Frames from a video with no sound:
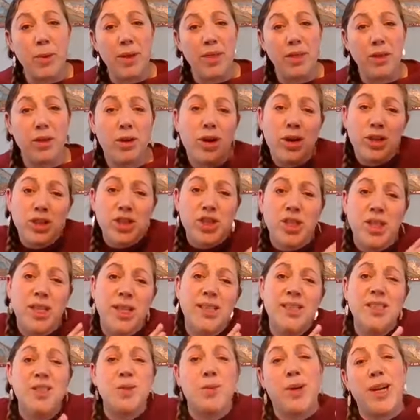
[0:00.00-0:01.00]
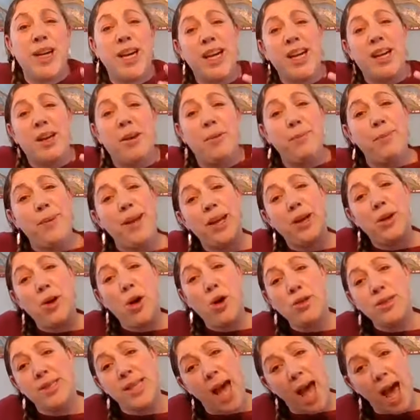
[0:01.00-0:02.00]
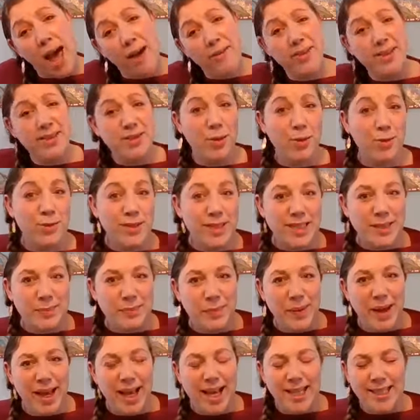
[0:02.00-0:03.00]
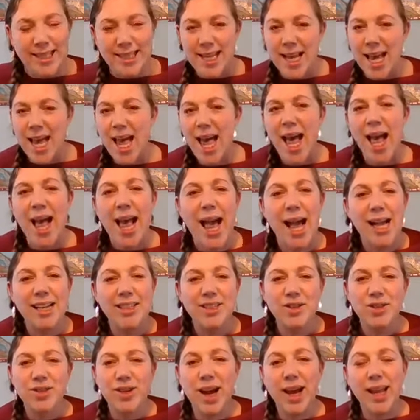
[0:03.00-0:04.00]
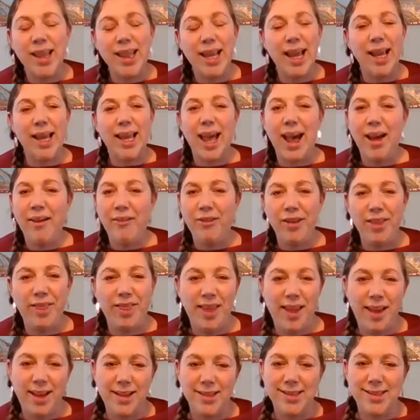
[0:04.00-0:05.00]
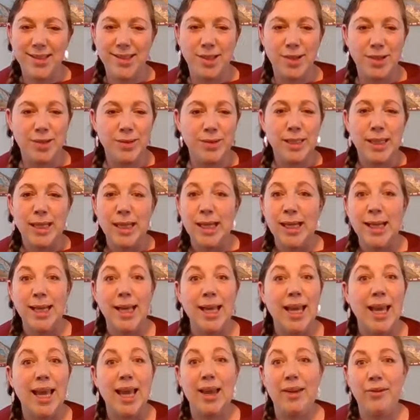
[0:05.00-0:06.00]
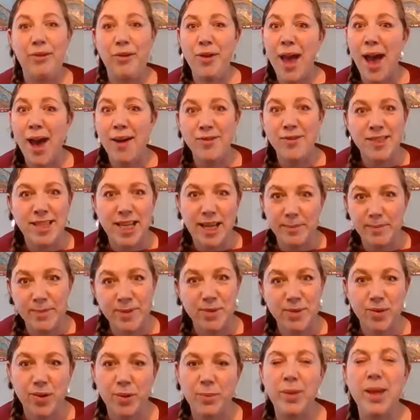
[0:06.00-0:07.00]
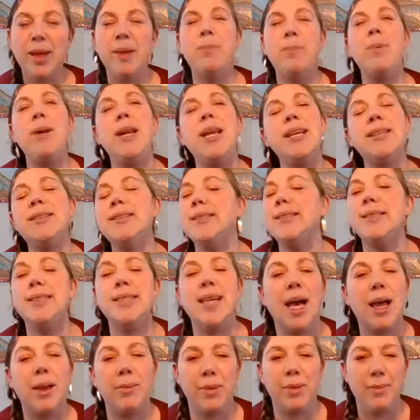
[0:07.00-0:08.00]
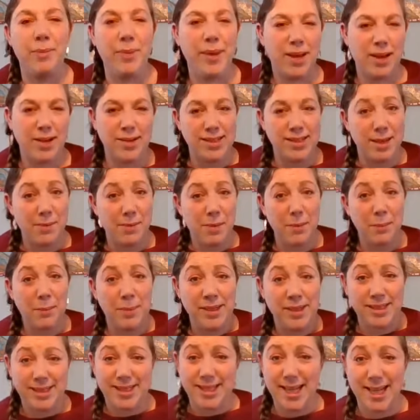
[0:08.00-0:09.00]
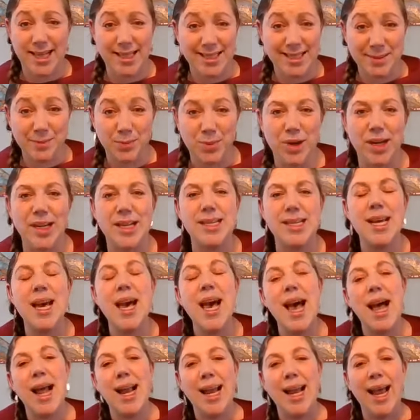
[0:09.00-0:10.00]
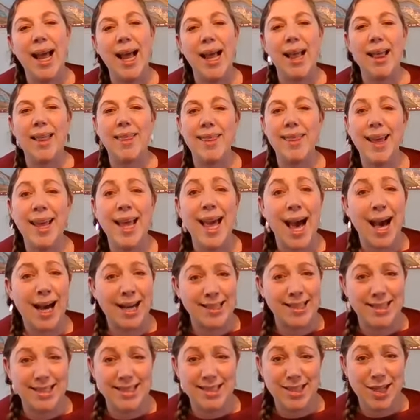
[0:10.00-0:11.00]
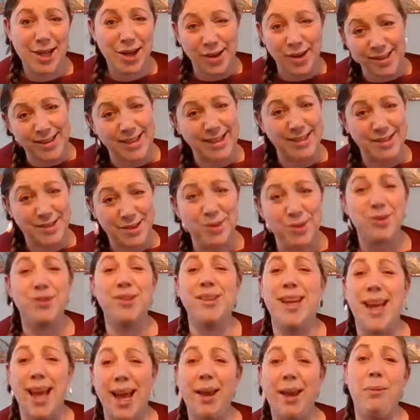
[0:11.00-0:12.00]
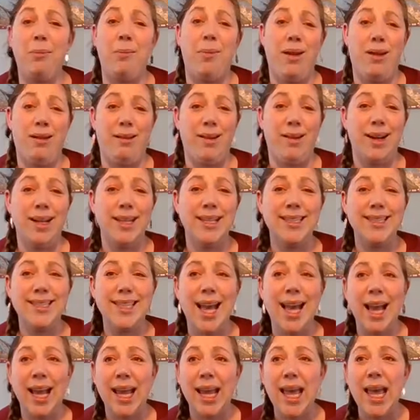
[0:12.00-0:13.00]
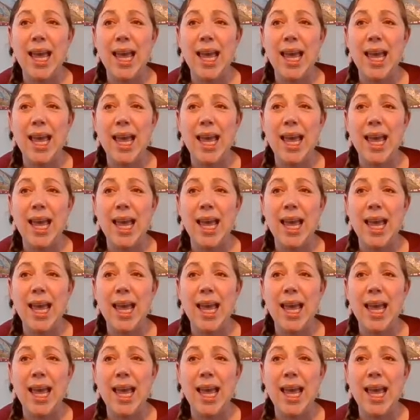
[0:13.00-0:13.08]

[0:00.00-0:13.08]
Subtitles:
cushions where he can be cozy, have his own space. I tried like everything. So if you have tips for me, please tell me because I'm a bit desperate. Like the cat turned into a nightmare. It's like